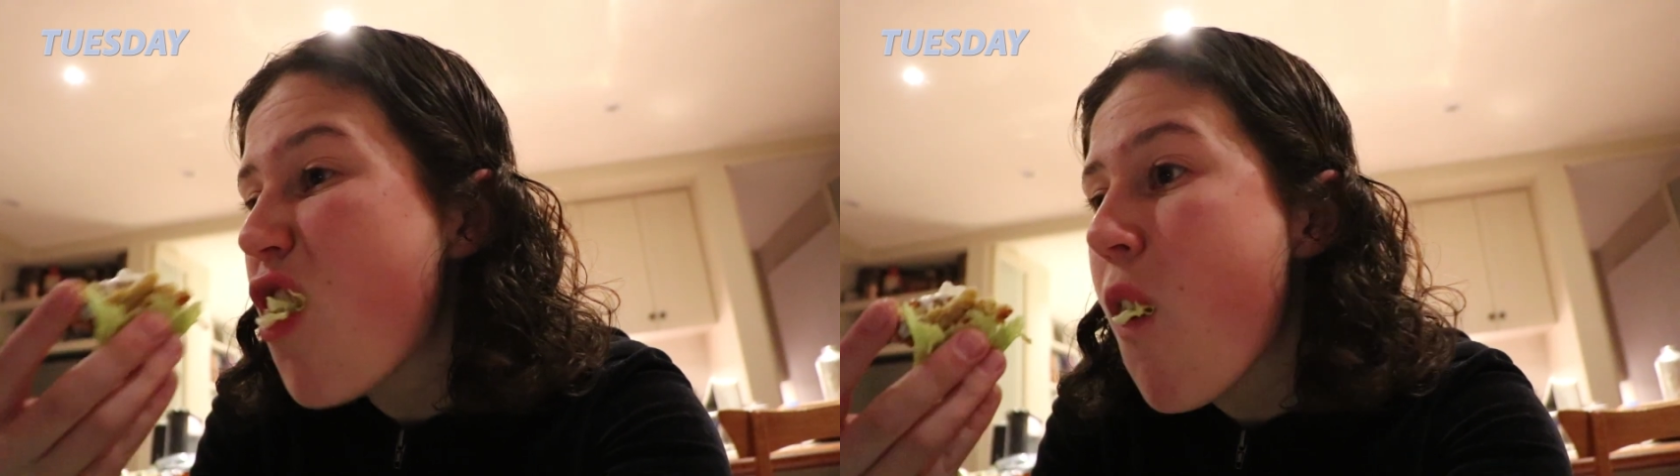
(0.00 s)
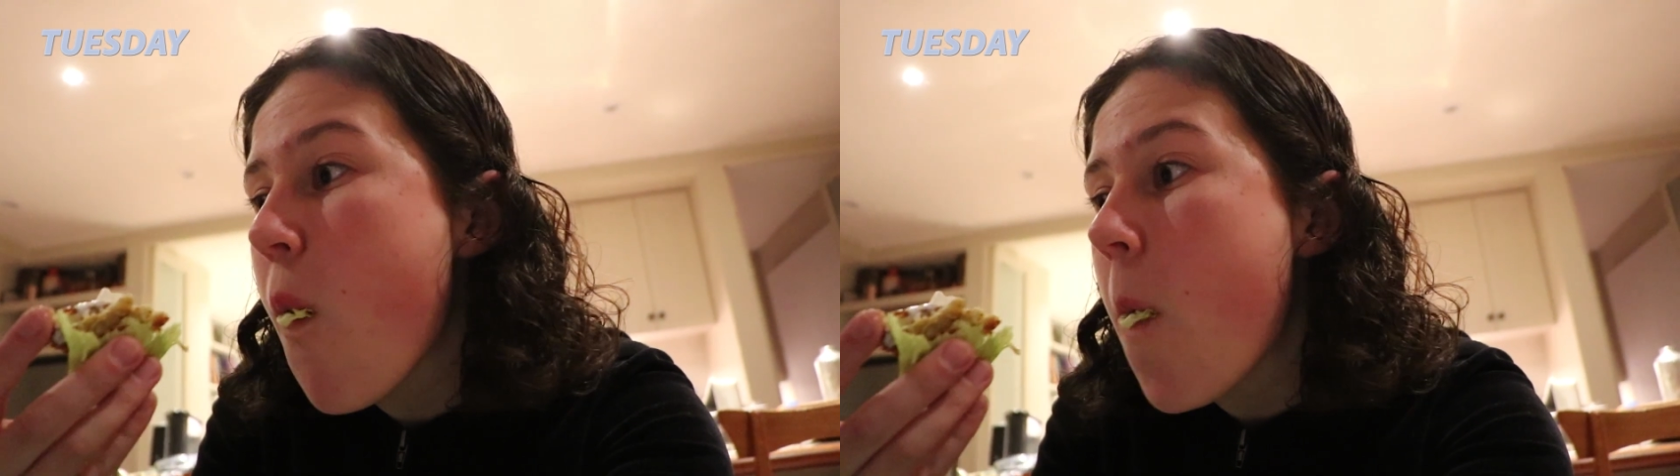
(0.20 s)

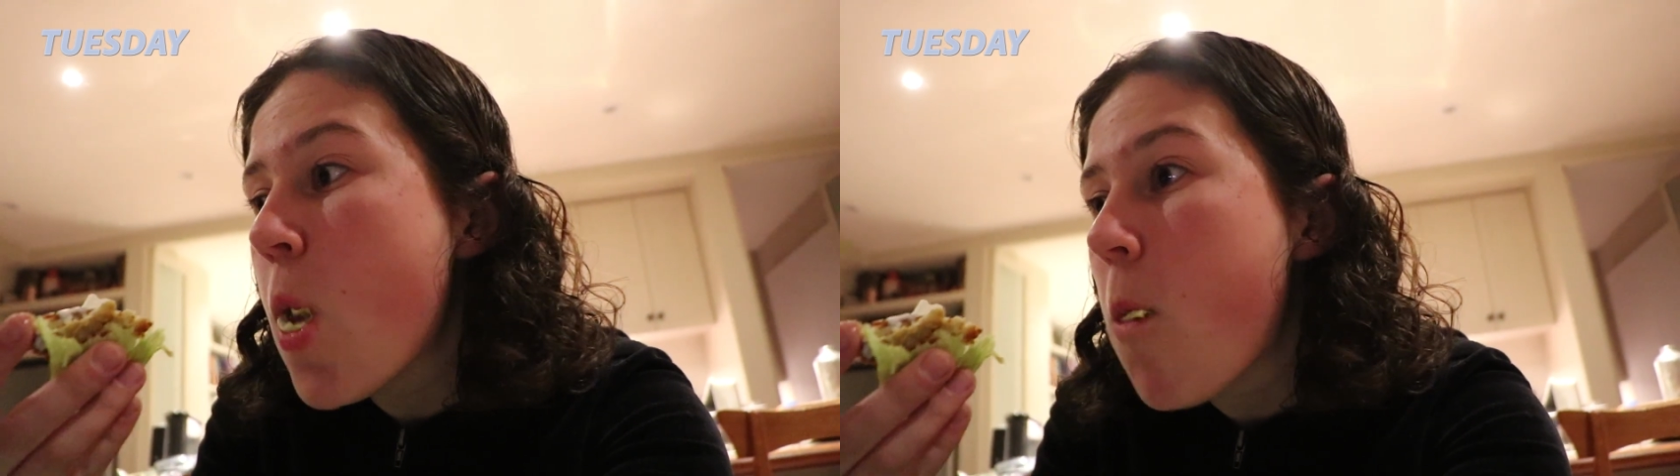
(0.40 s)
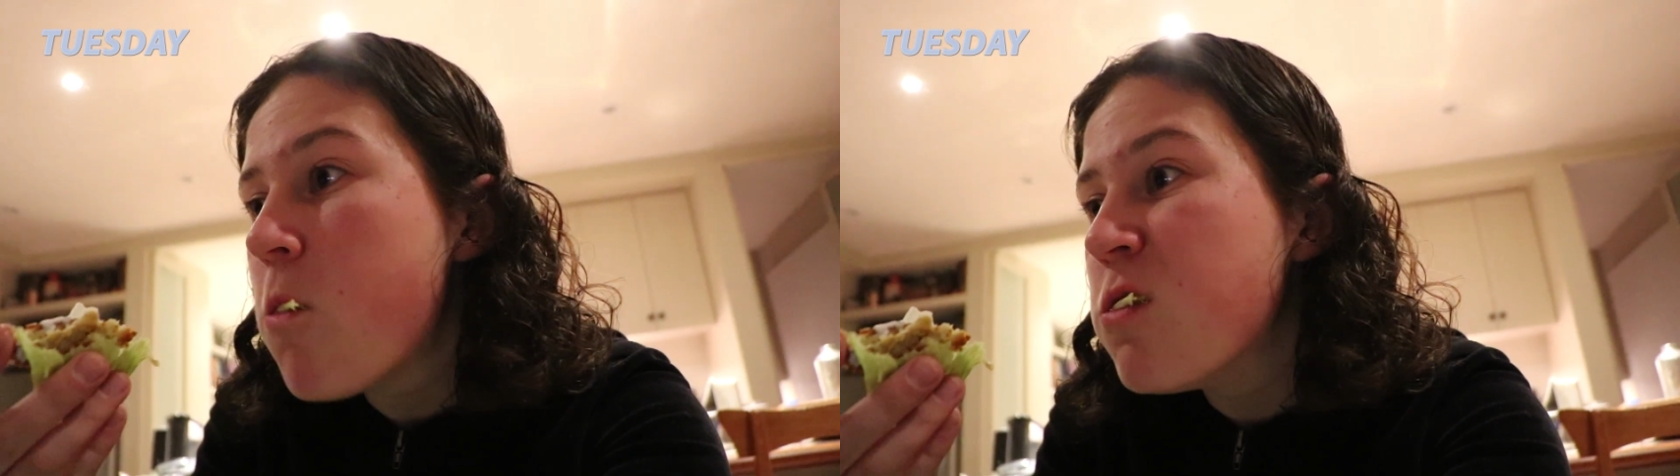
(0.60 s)
I don't even
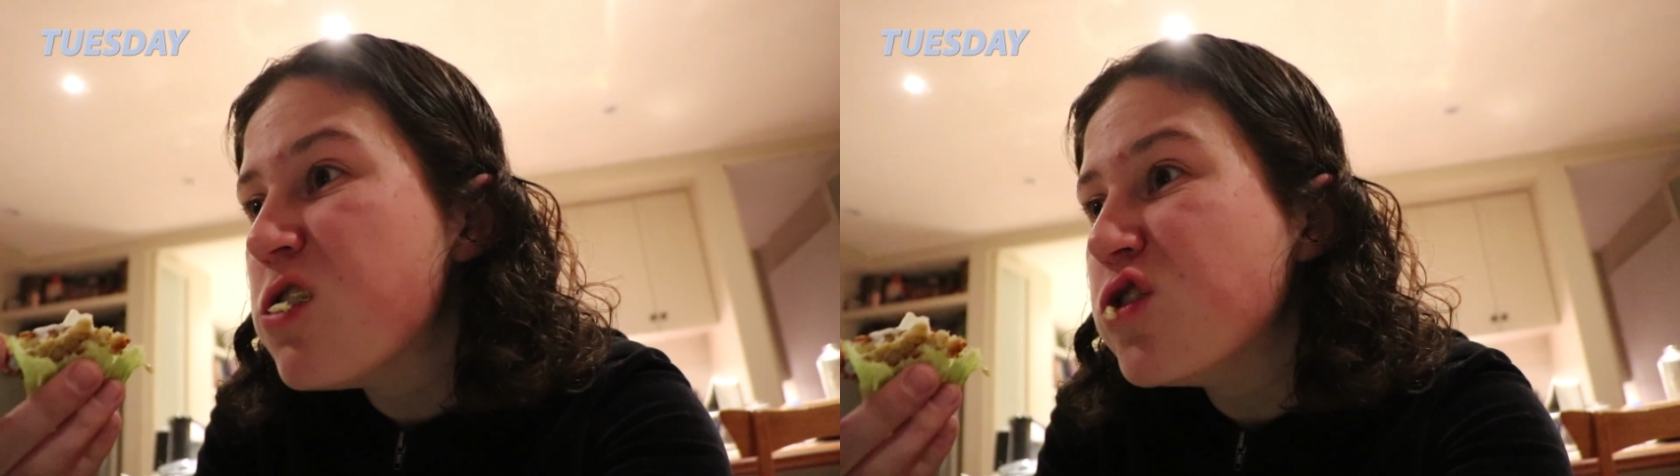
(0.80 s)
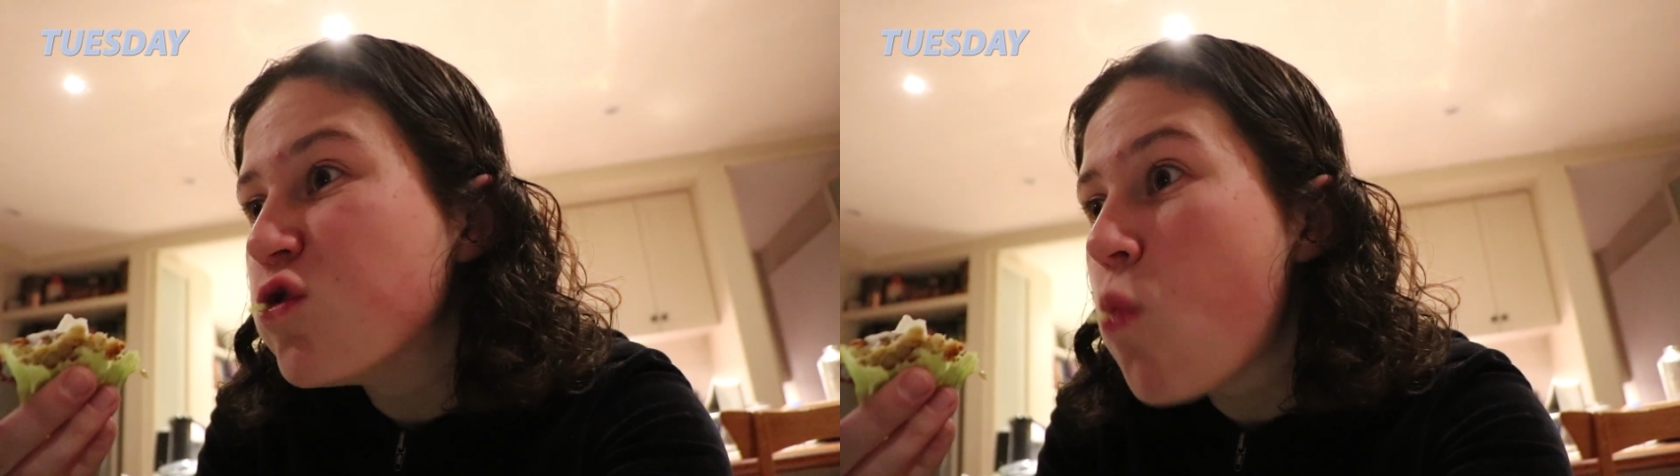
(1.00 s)
think I've had a
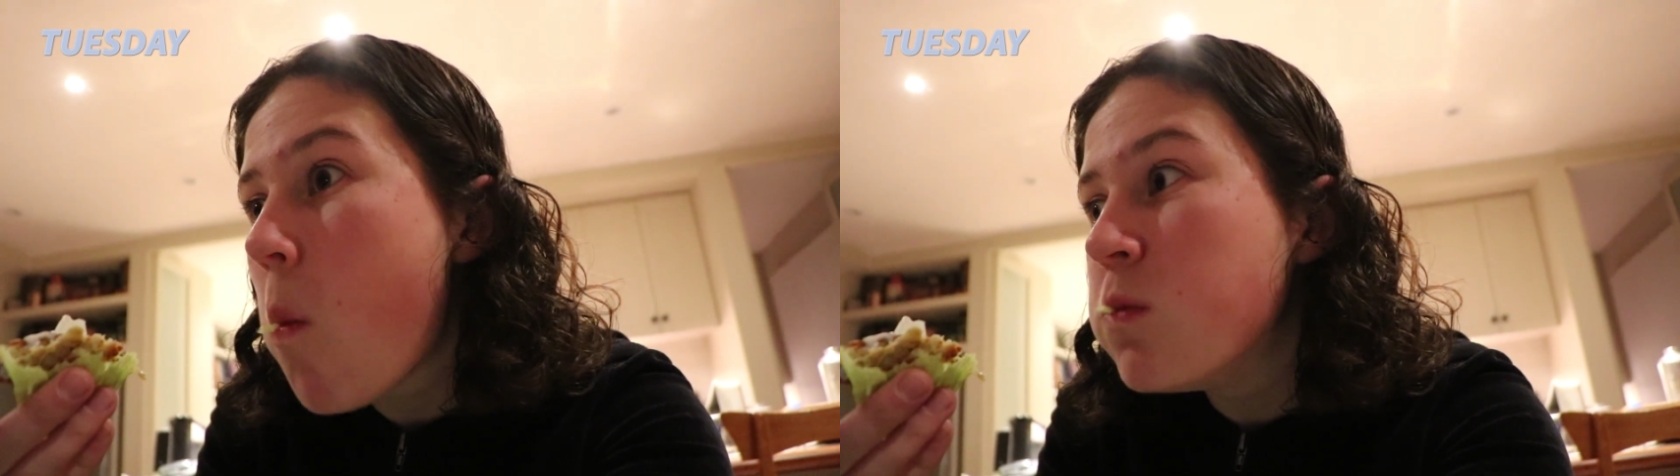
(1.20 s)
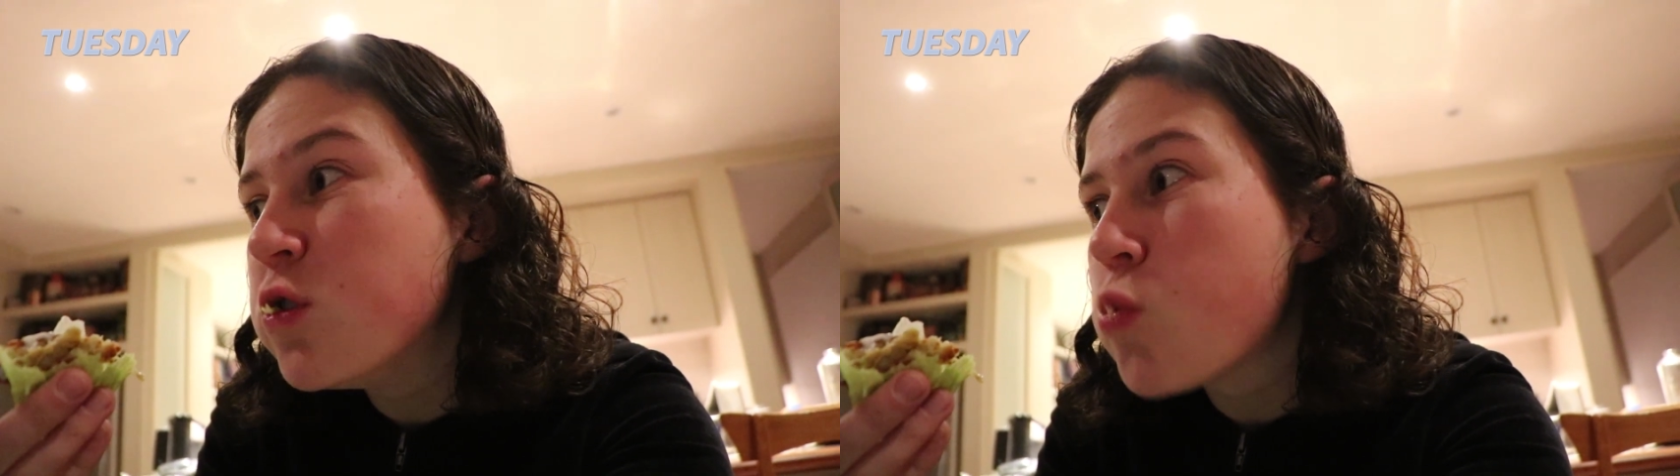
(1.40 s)
crab cake
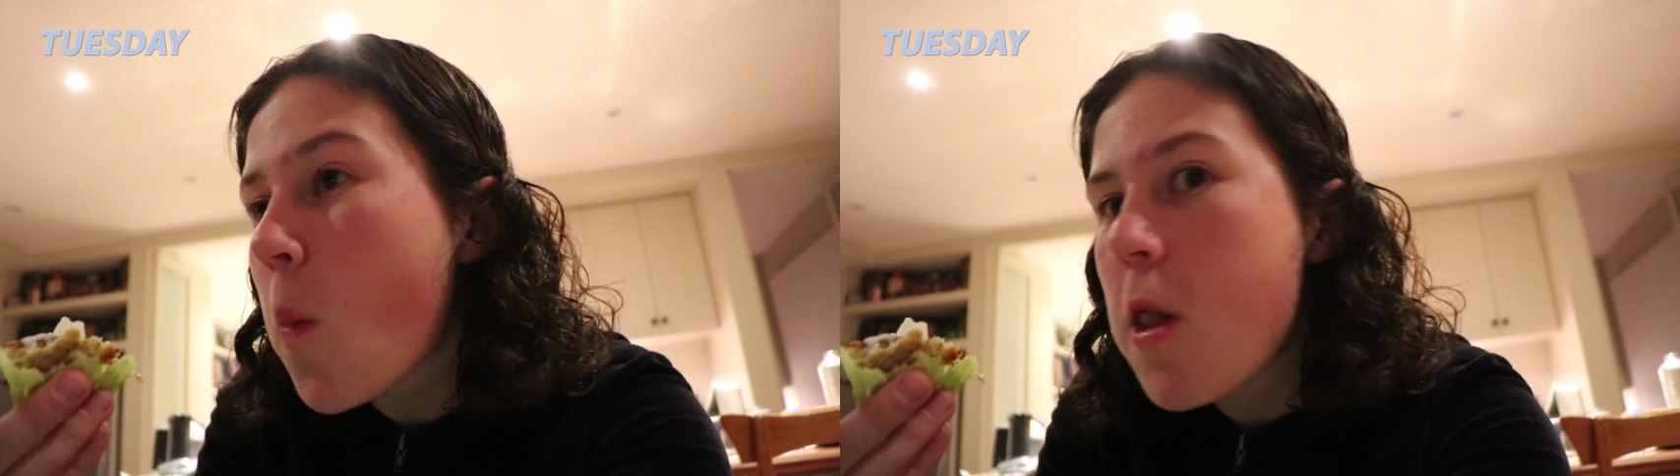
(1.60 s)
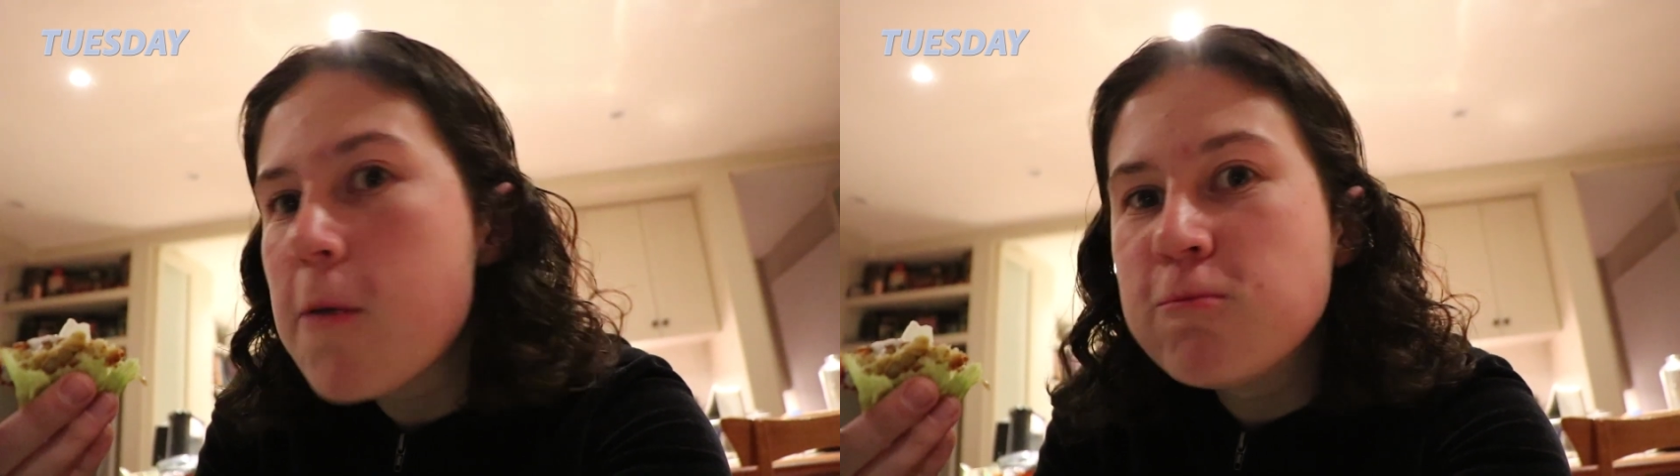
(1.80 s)
before,
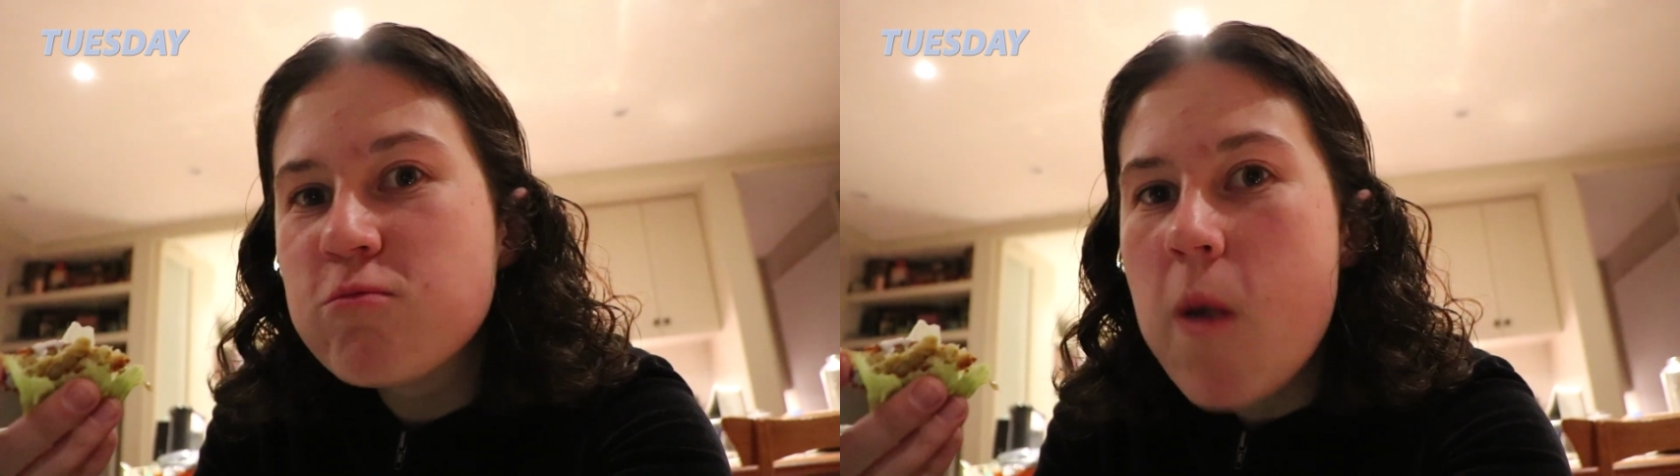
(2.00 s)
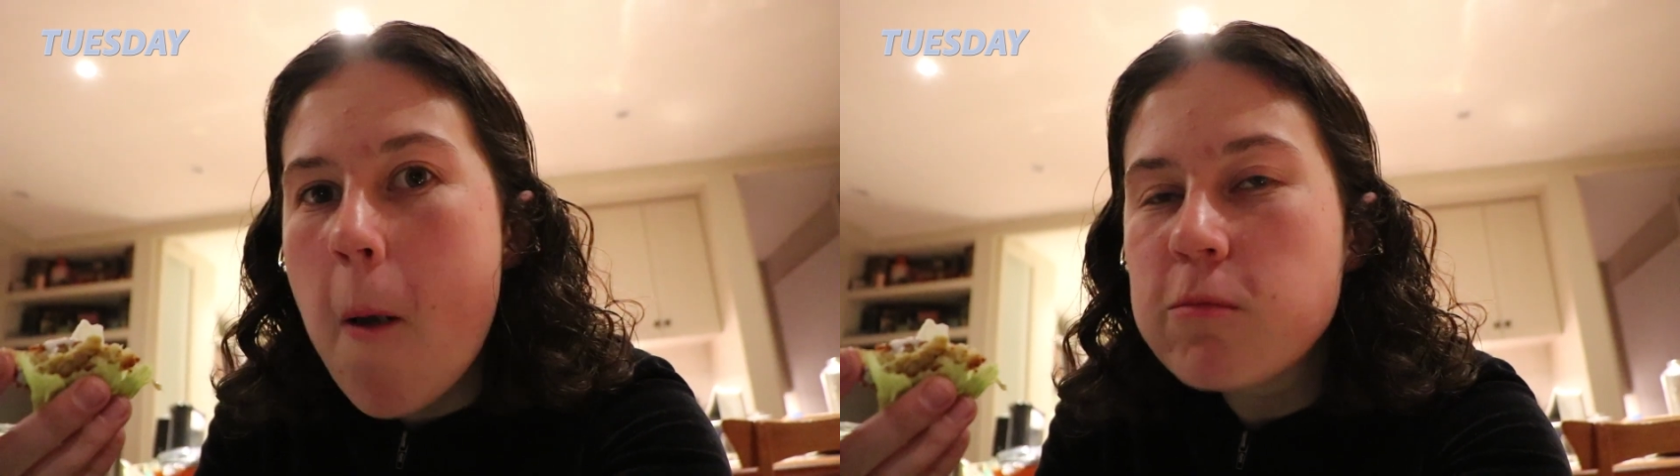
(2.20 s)
but